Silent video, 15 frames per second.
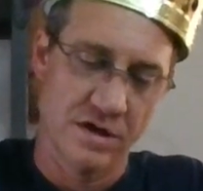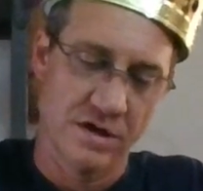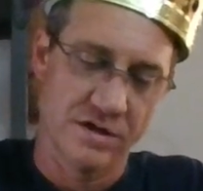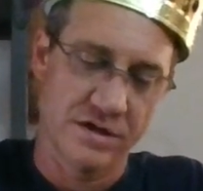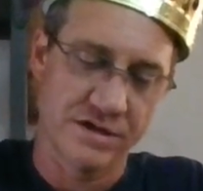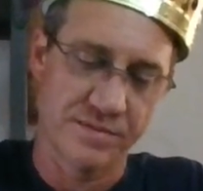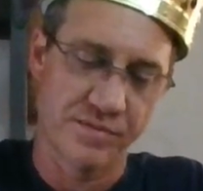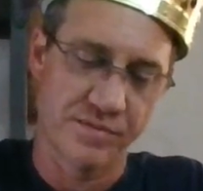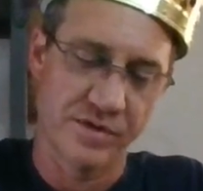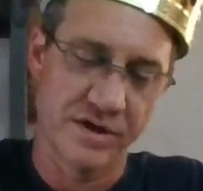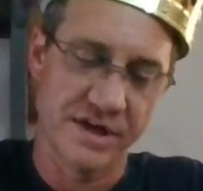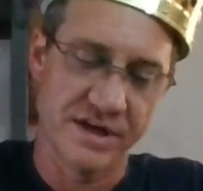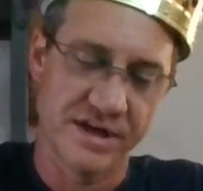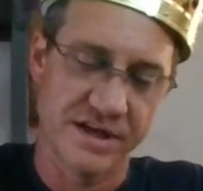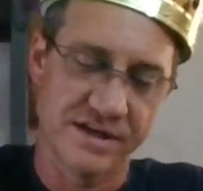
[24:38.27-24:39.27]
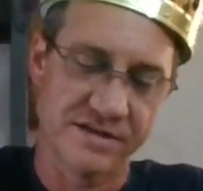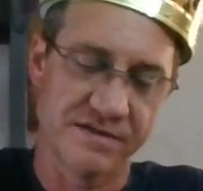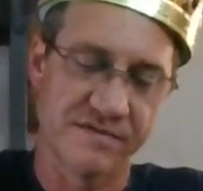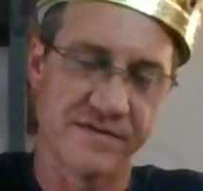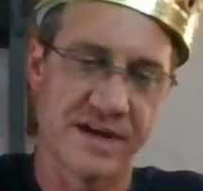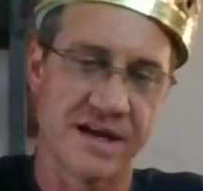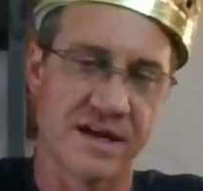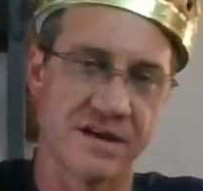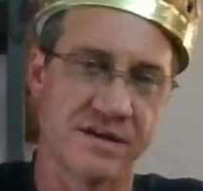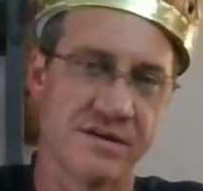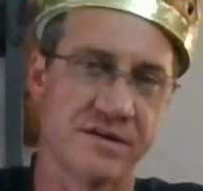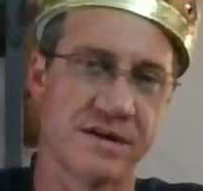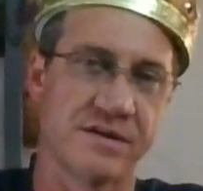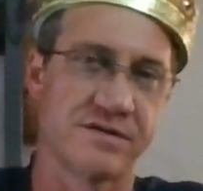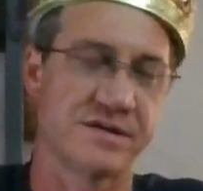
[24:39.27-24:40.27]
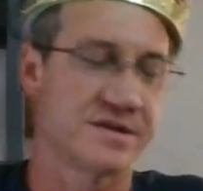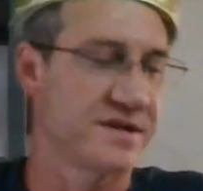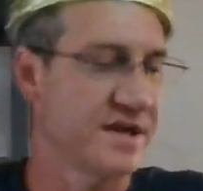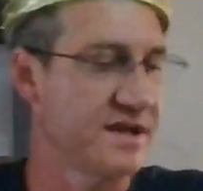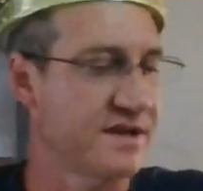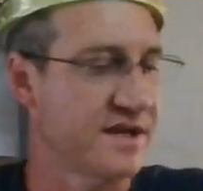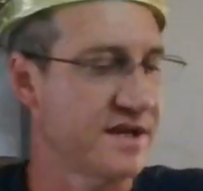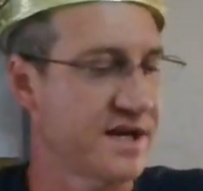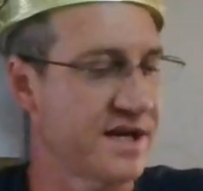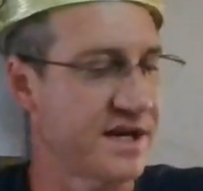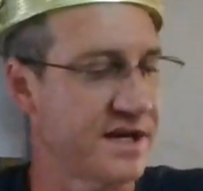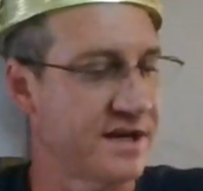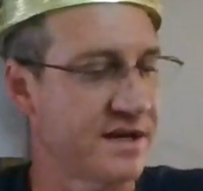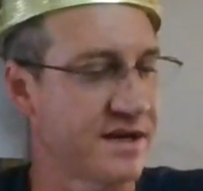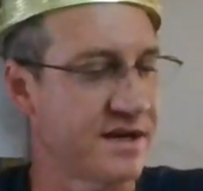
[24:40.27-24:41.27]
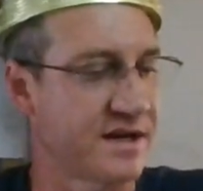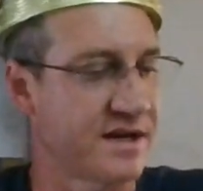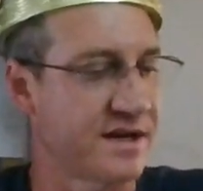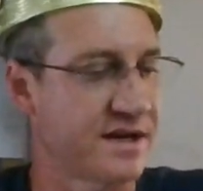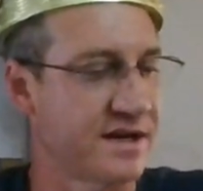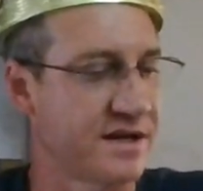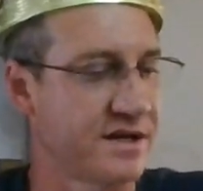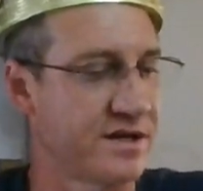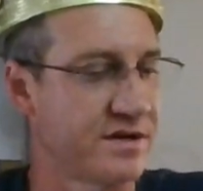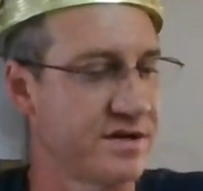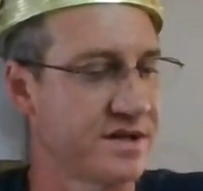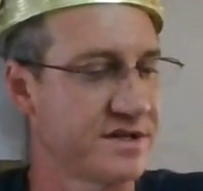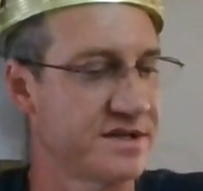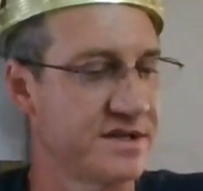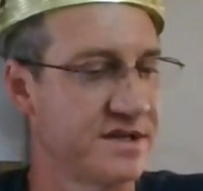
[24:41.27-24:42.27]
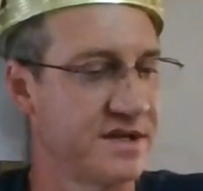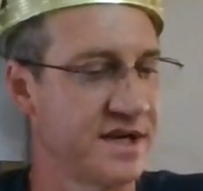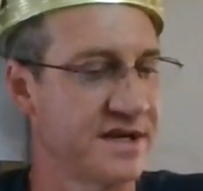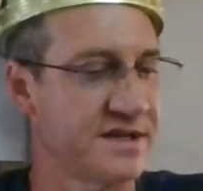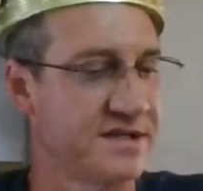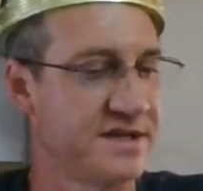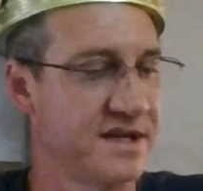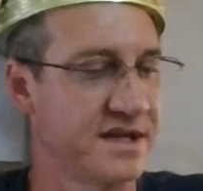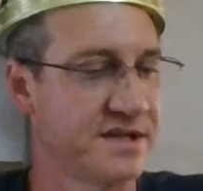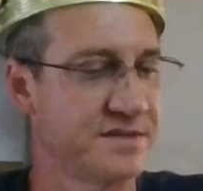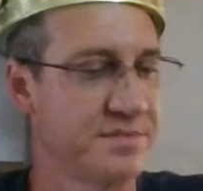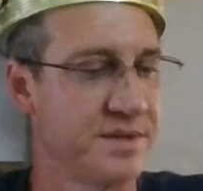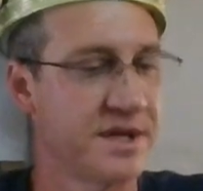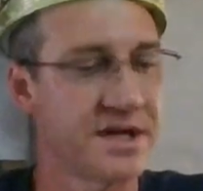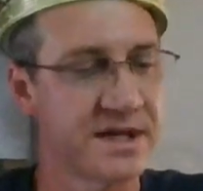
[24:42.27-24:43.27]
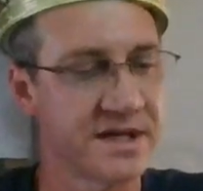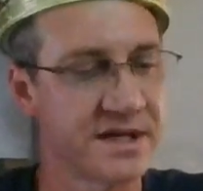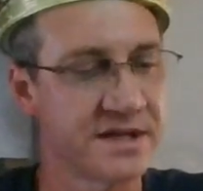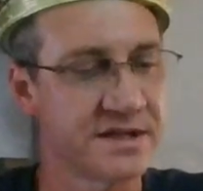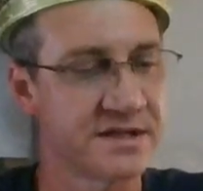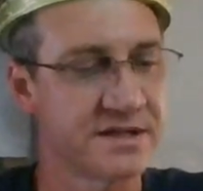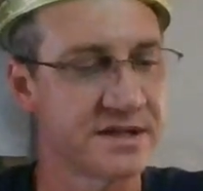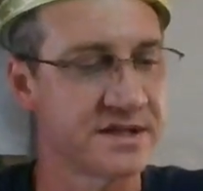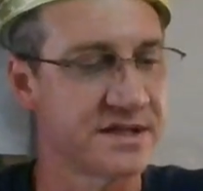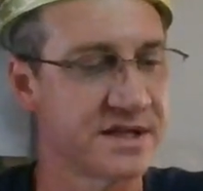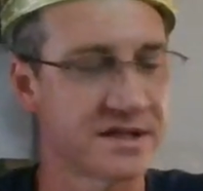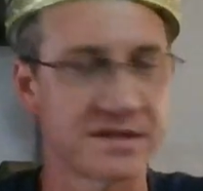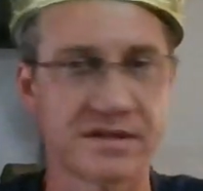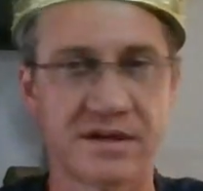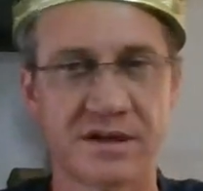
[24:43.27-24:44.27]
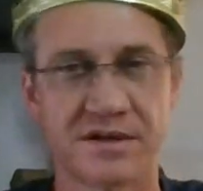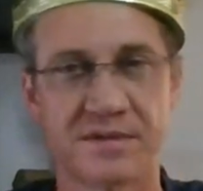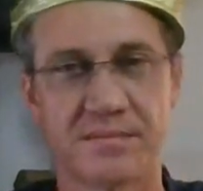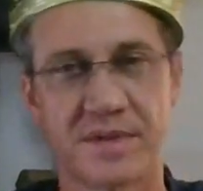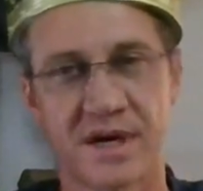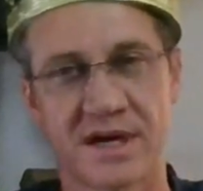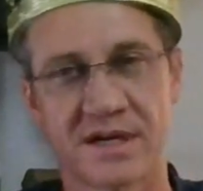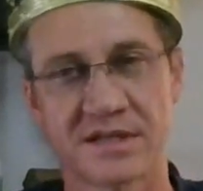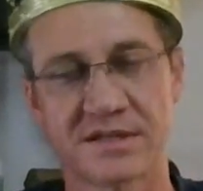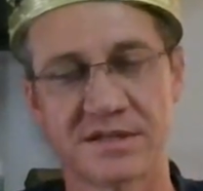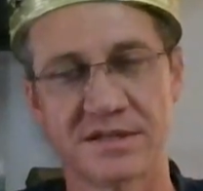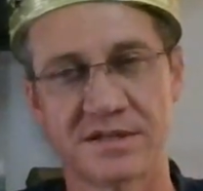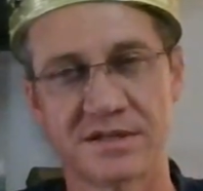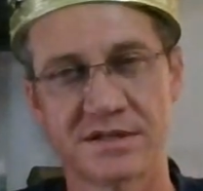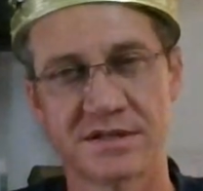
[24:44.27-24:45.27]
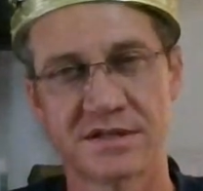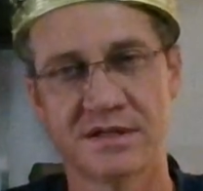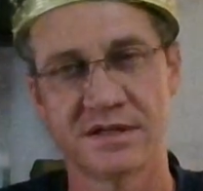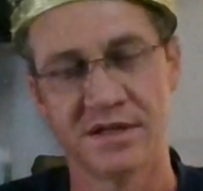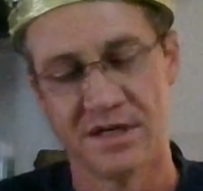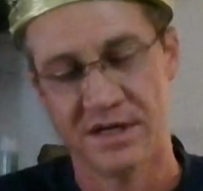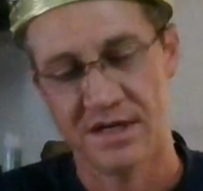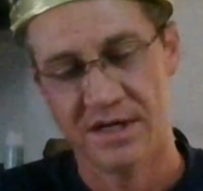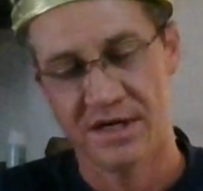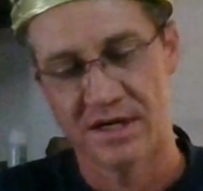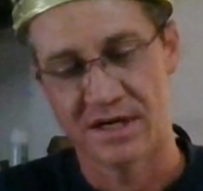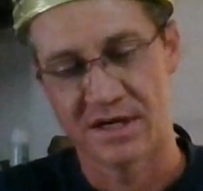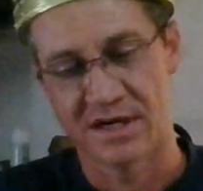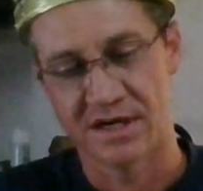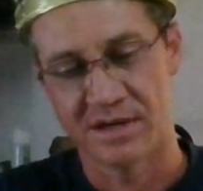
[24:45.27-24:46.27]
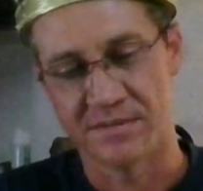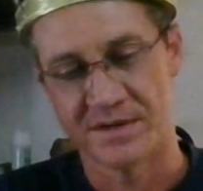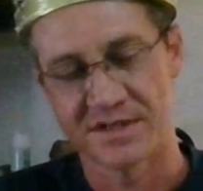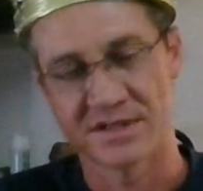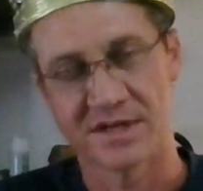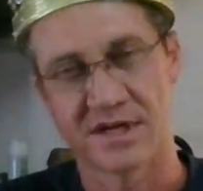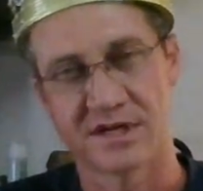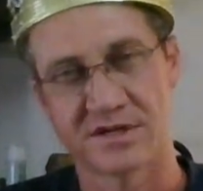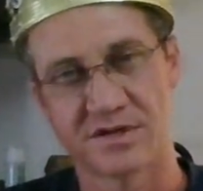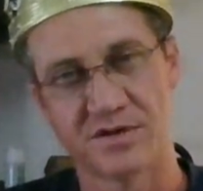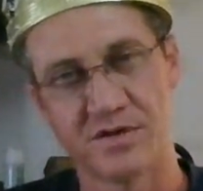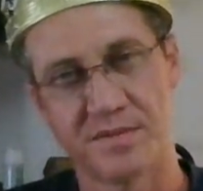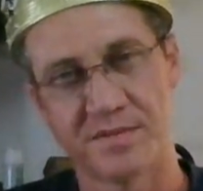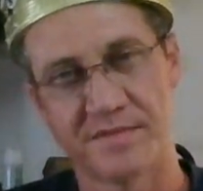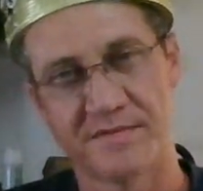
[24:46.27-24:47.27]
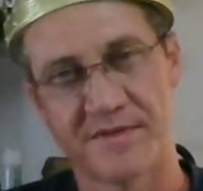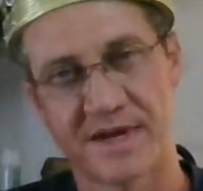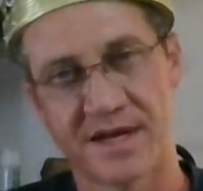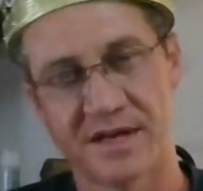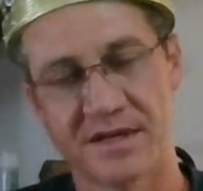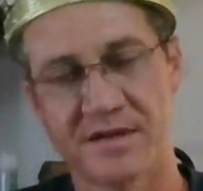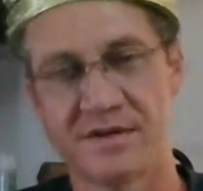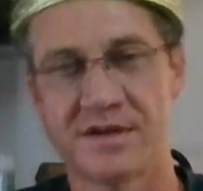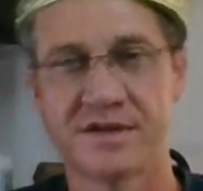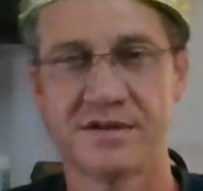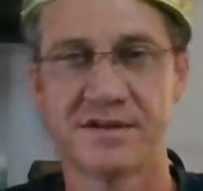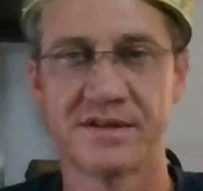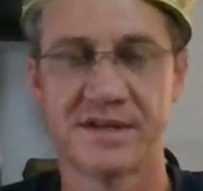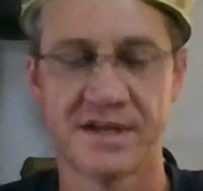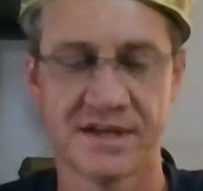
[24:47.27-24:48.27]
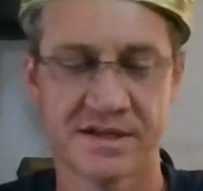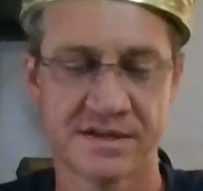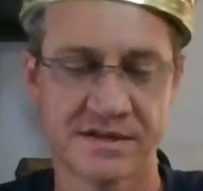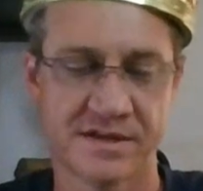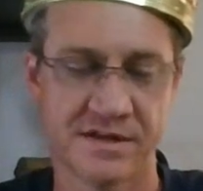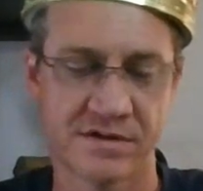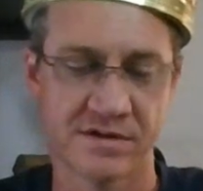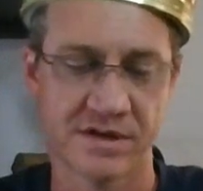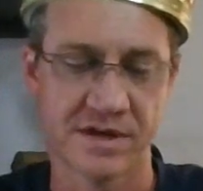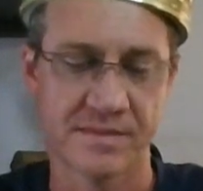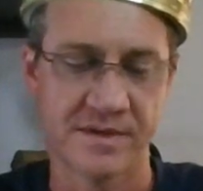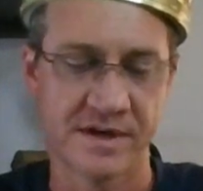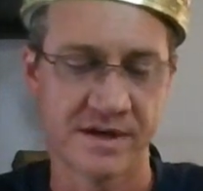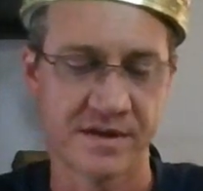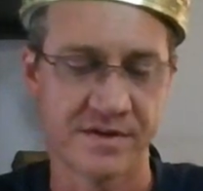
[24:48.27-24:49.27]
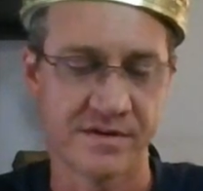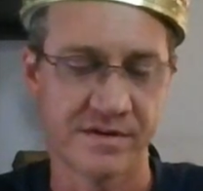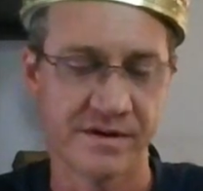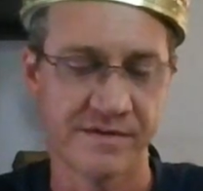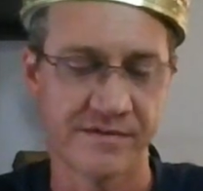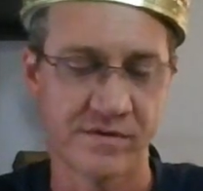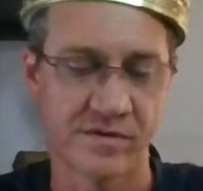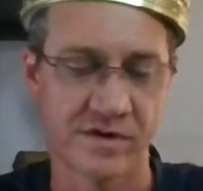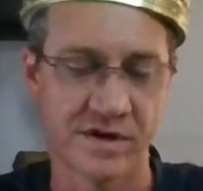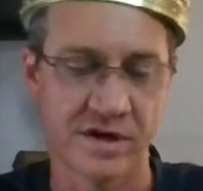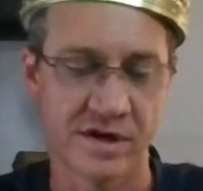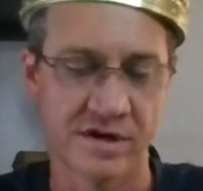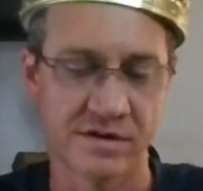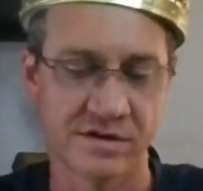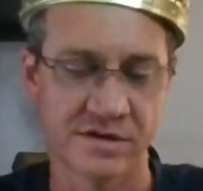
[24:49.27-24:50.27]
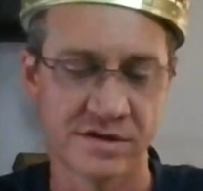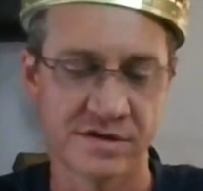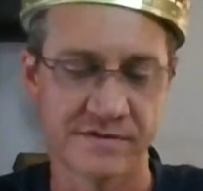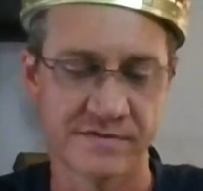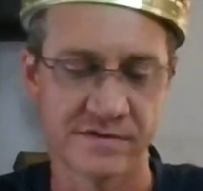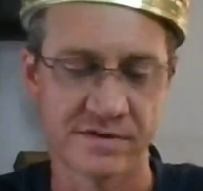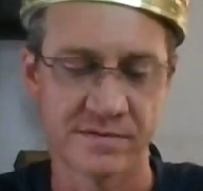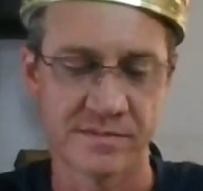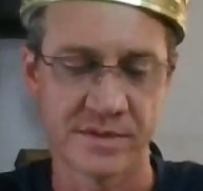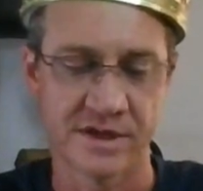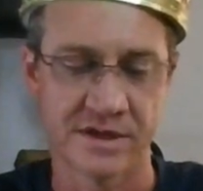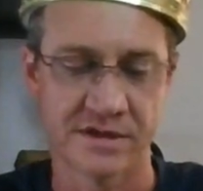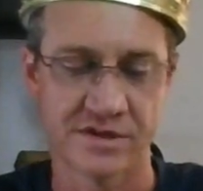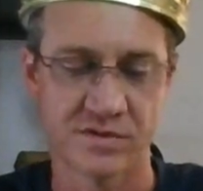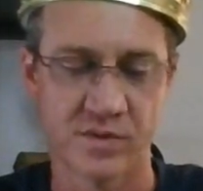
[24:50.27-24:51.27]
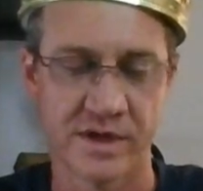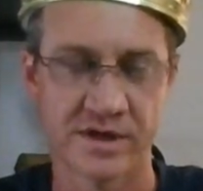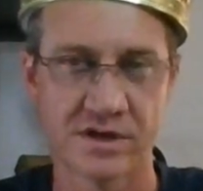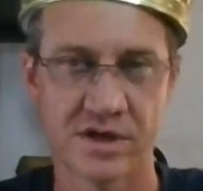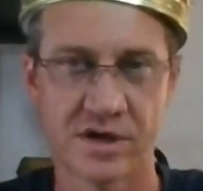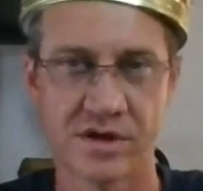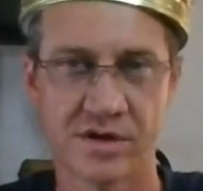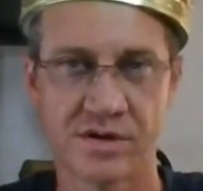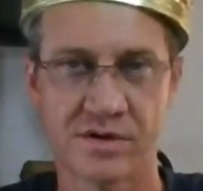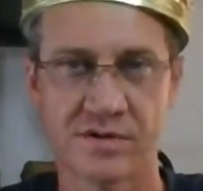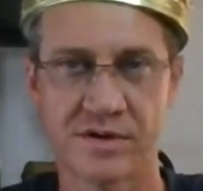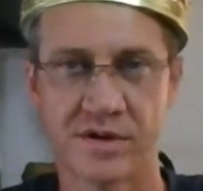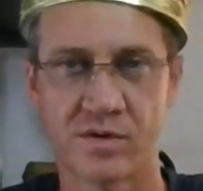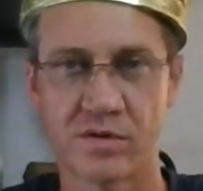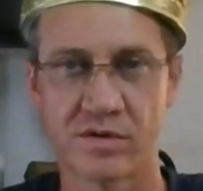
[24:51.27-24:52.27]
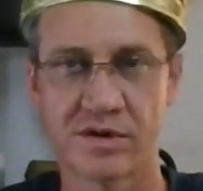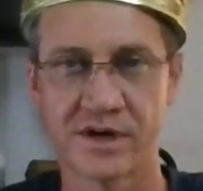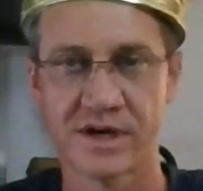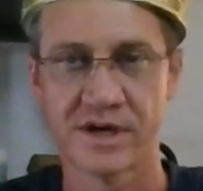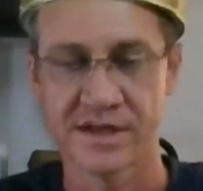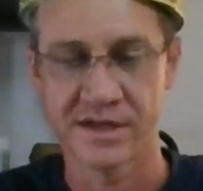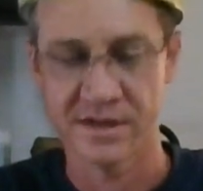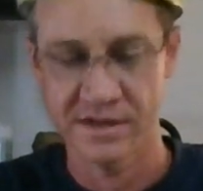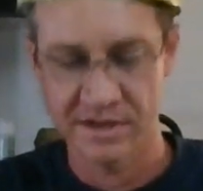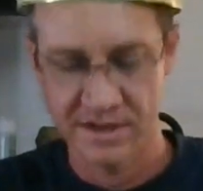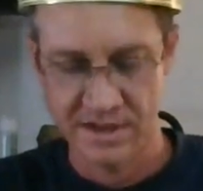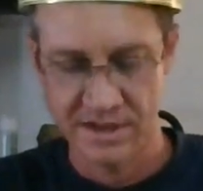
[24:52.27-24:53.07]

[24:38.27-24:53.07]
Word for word: So that's a pretty decent value. I would say that, uh, you know, it is nice dense buds. It ticks a lot of the boxes. Um, it's not a super value, nonetheless. You know, coming at thirty-four dollars from uh, Swedco in Oregon.